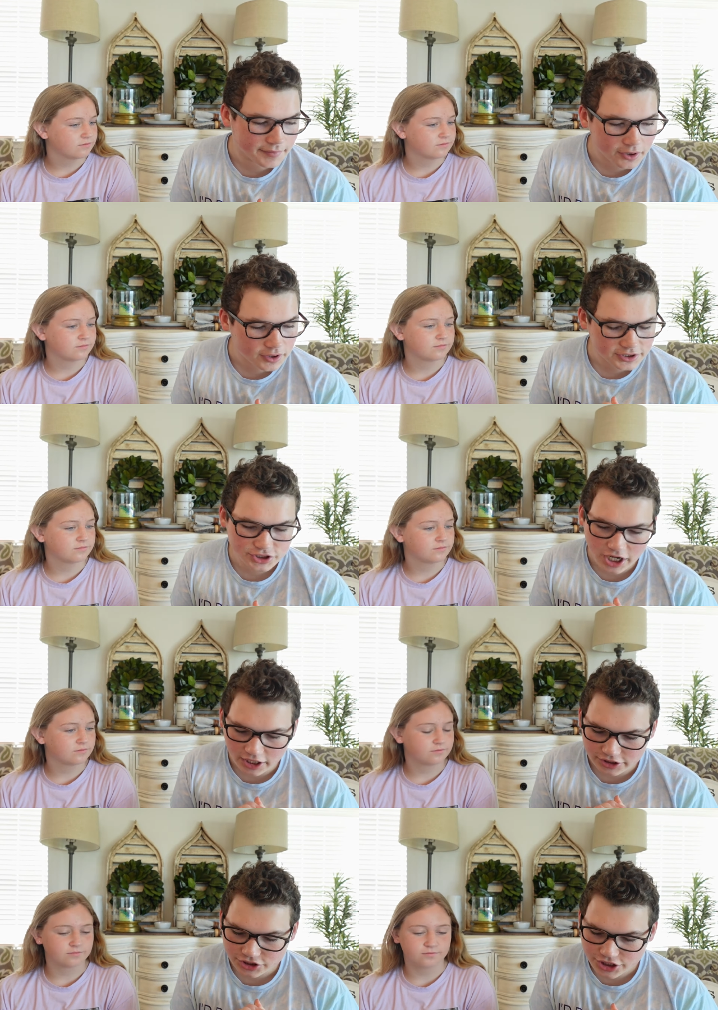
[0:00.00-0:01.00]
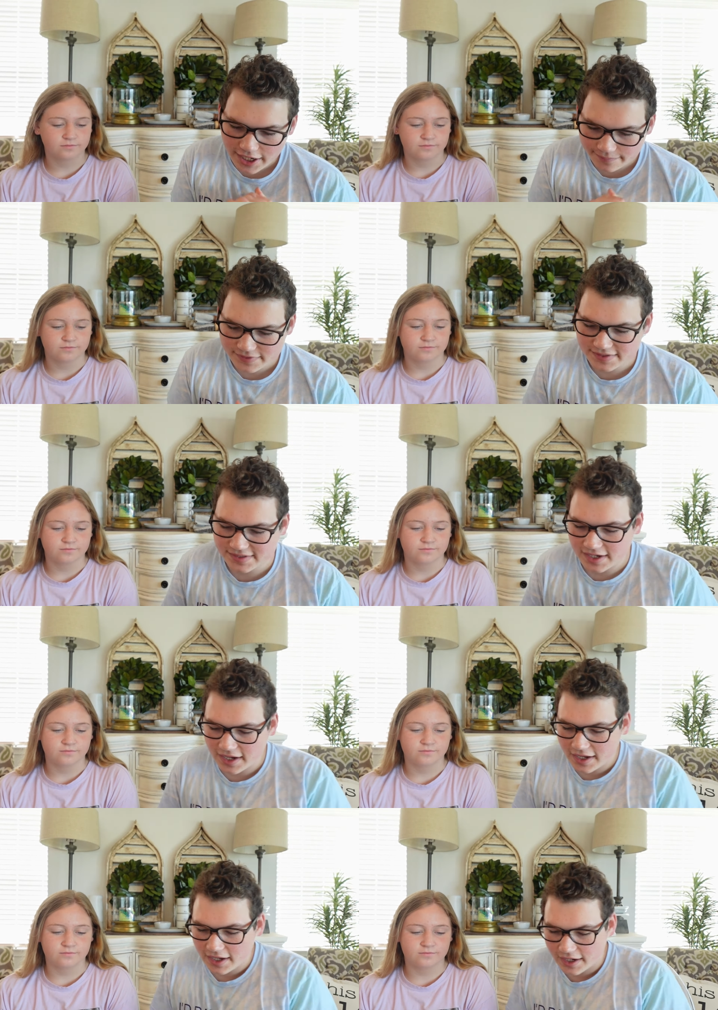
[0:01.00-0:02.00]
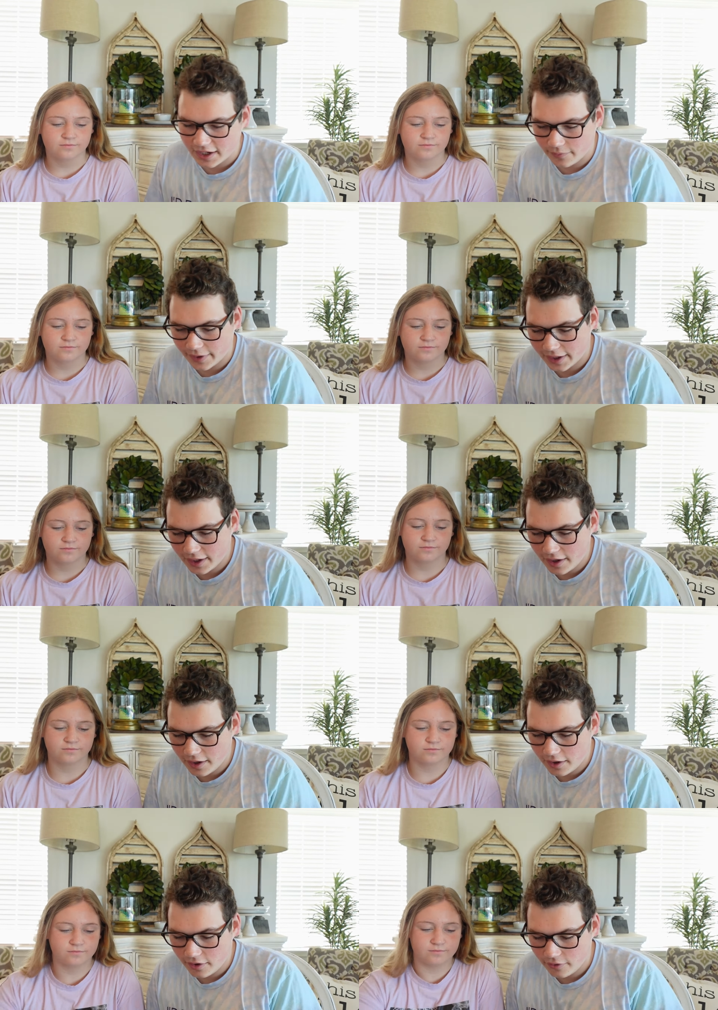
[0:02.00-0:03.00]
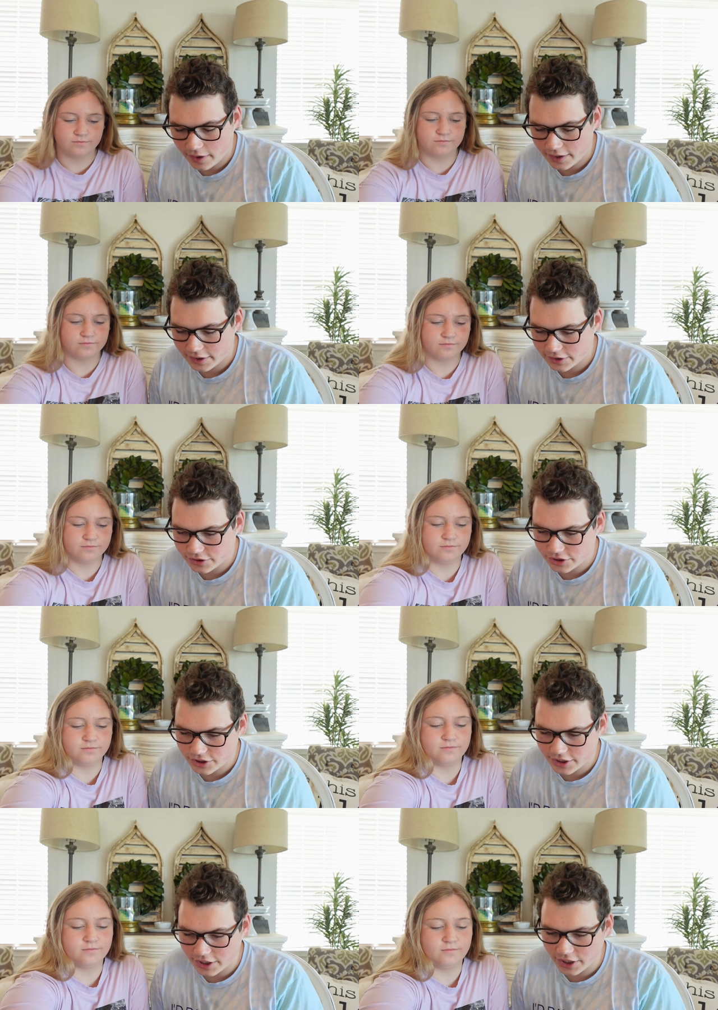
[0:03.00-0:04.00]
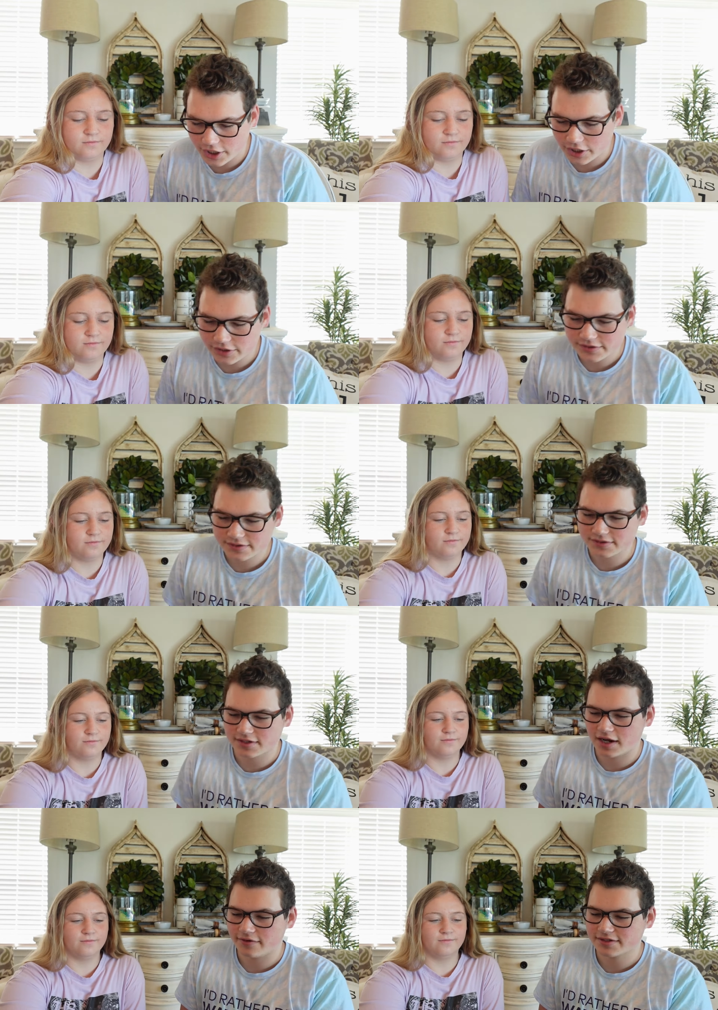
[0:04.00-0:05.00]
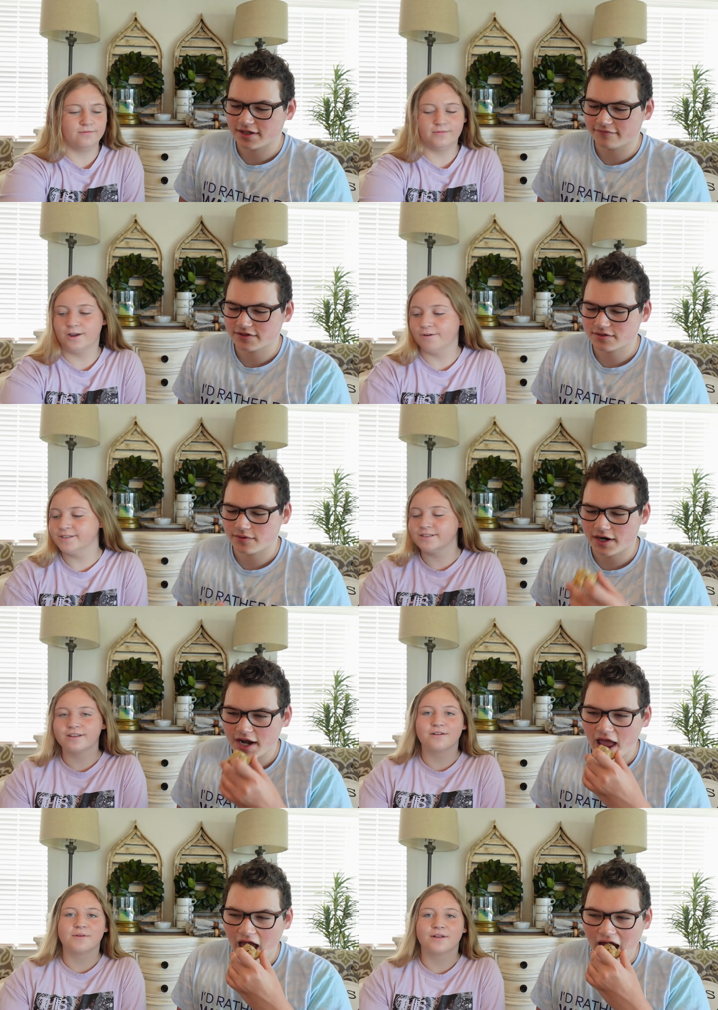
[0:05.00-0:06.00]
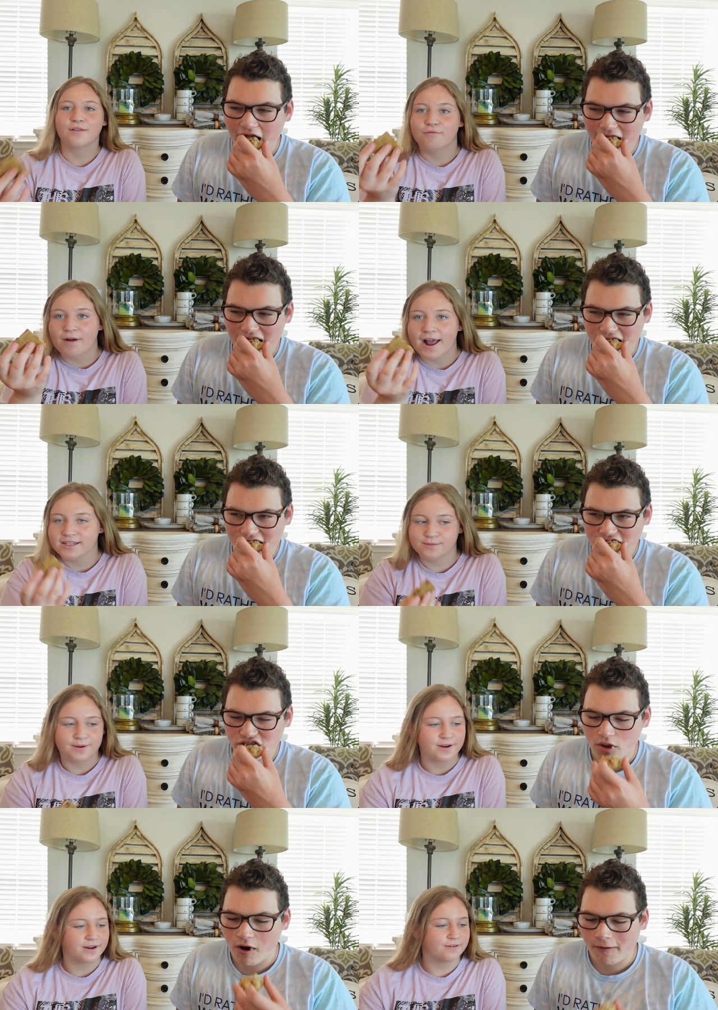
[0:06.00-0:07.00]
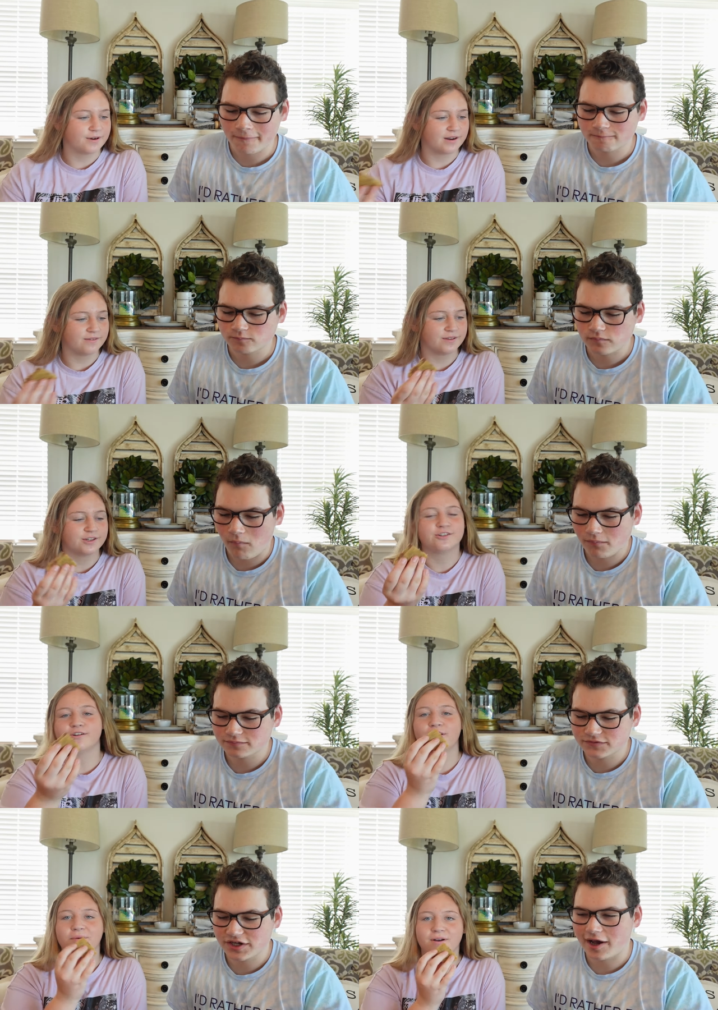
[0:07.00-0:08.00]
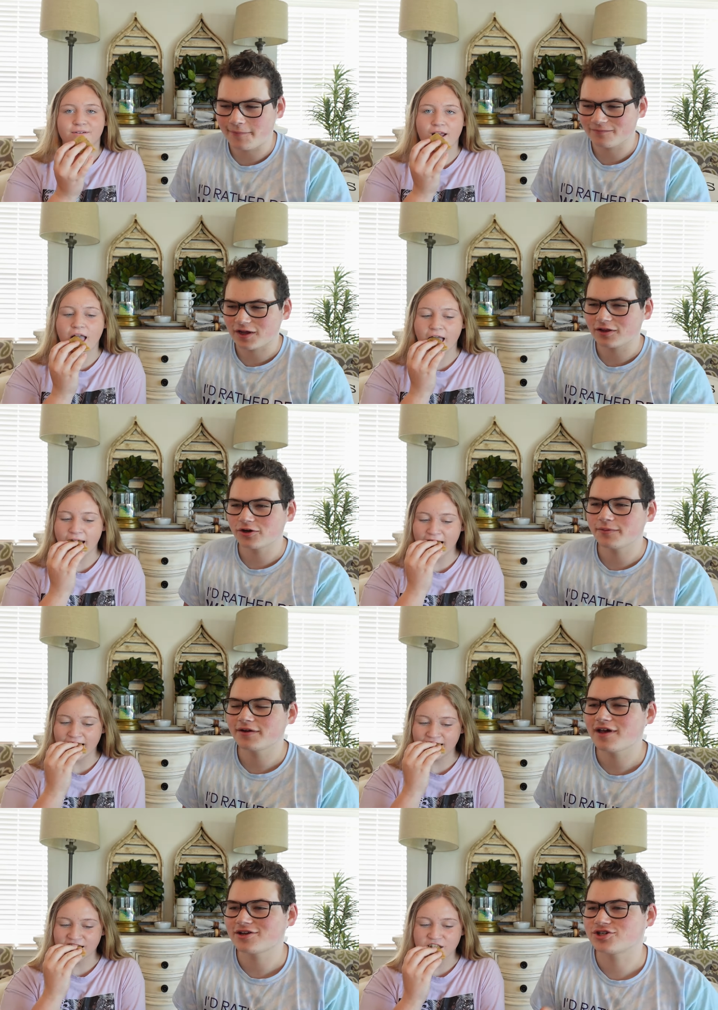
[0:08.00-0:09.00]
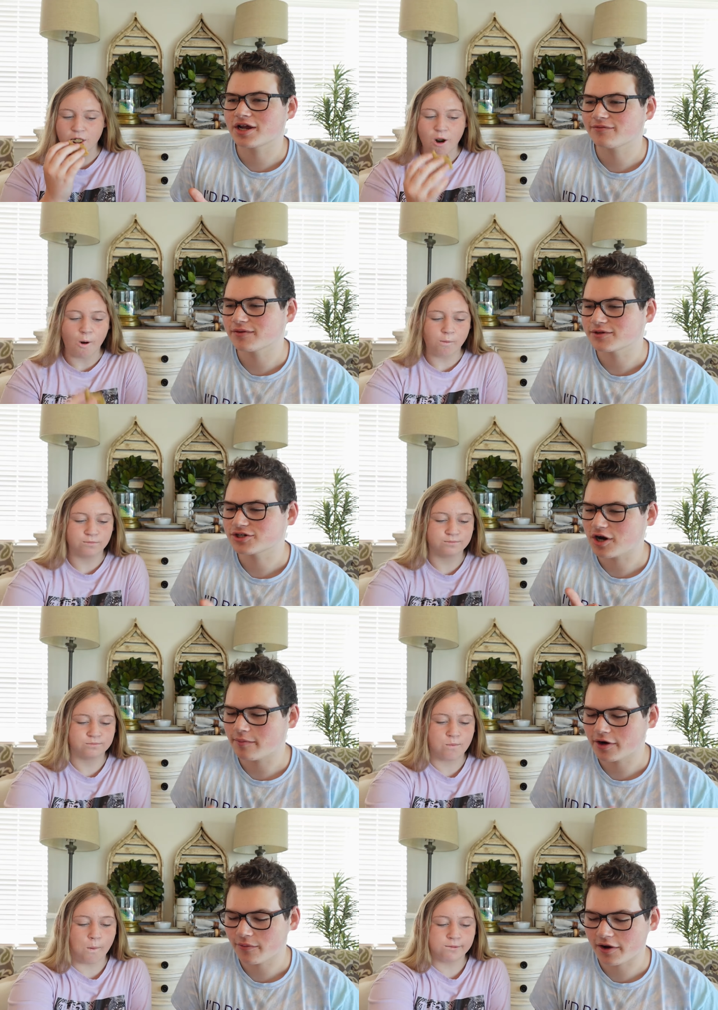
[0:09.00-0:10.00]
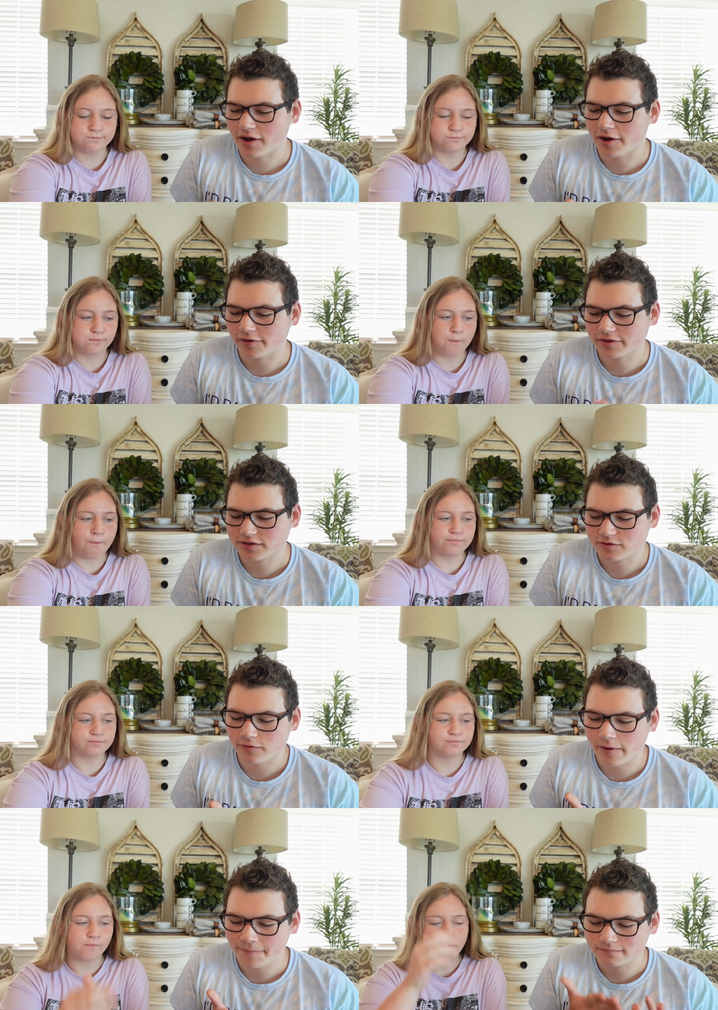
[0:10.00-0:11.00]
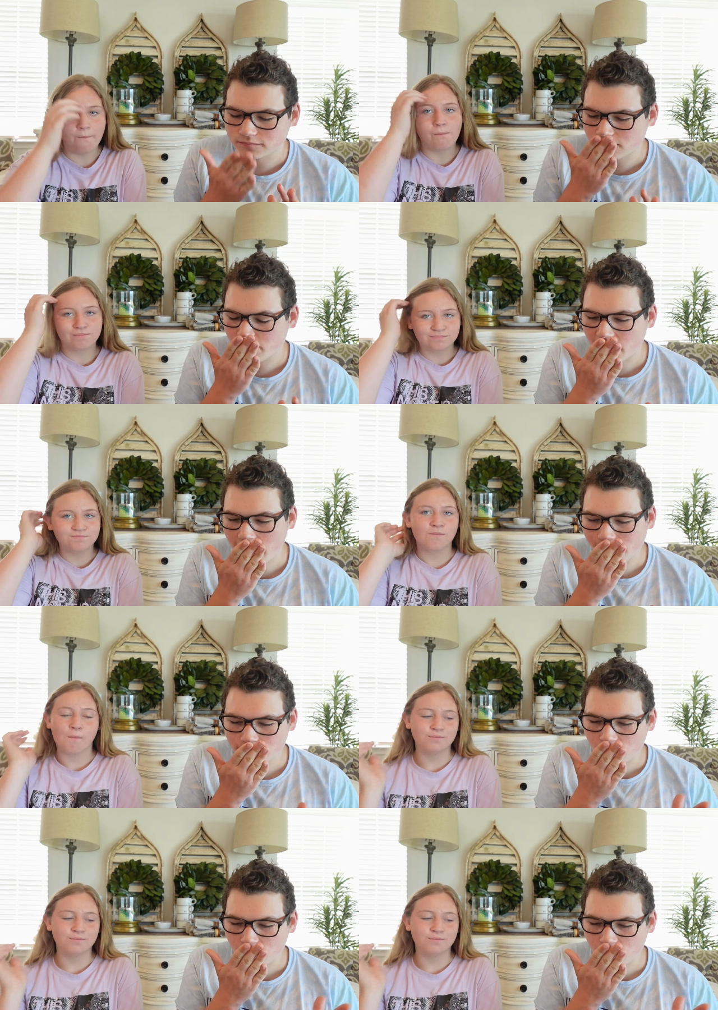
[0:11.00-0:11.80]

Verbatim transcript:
Speaker 1: milk chocolate chips. Here we go. Cheers. I always love there this one. There was a little
Speaker 2: bit of the raspberry or whatever, the strawberry. Yeah,
Speaker 1: a little bit of that jam from the strawberry one got on this one, but